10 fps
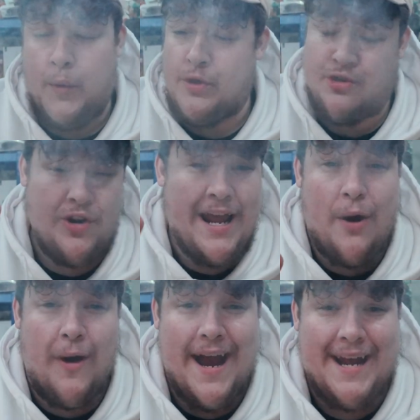Straight
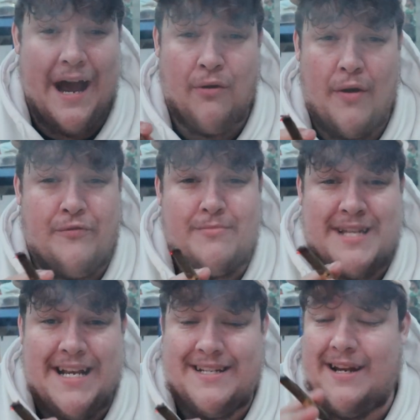away now, gone from
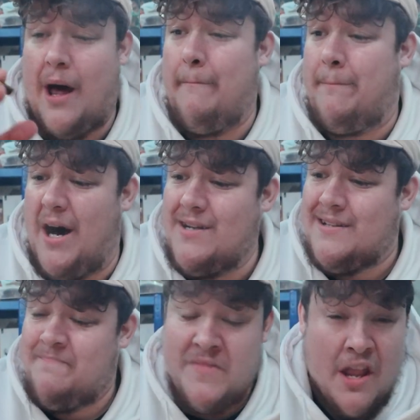tasting like bud
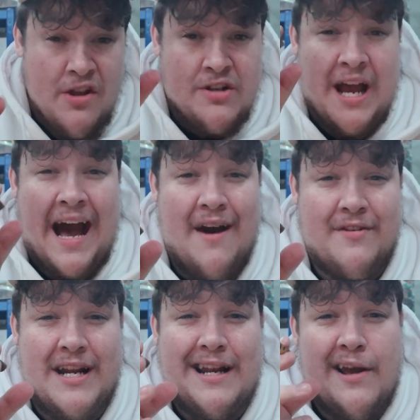to
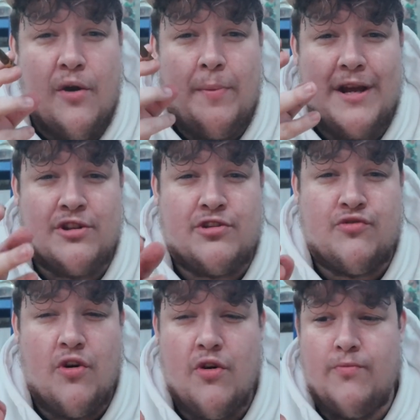having a little bit of
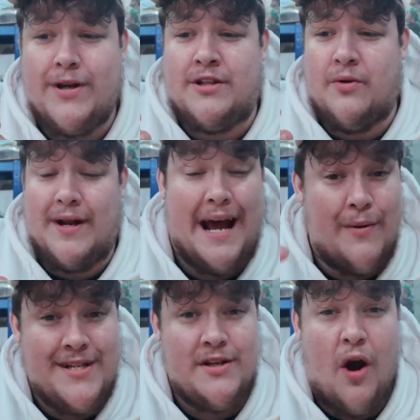strawberry to it.
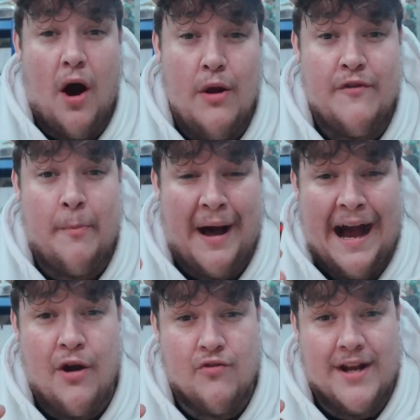Now, it's not
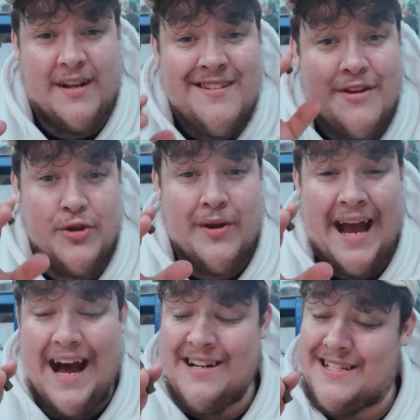overpowering. You
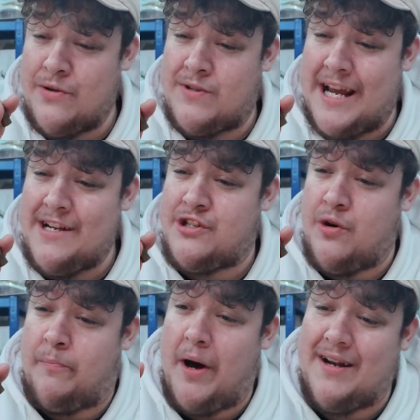can still taste
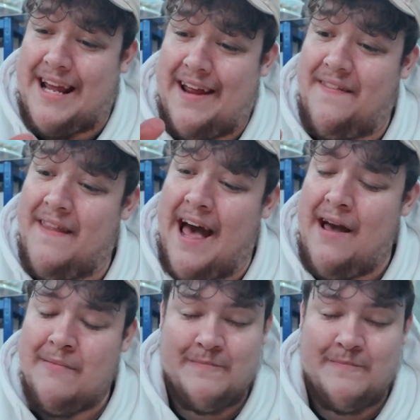your bud in there,